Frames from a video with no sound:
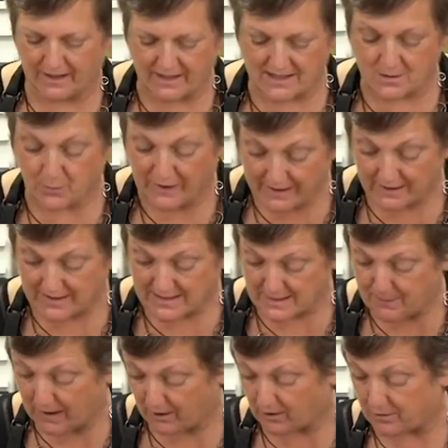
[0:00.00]
because we get
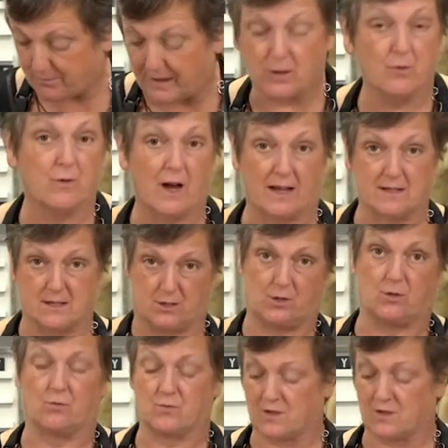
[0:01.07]
inspired by you guys too,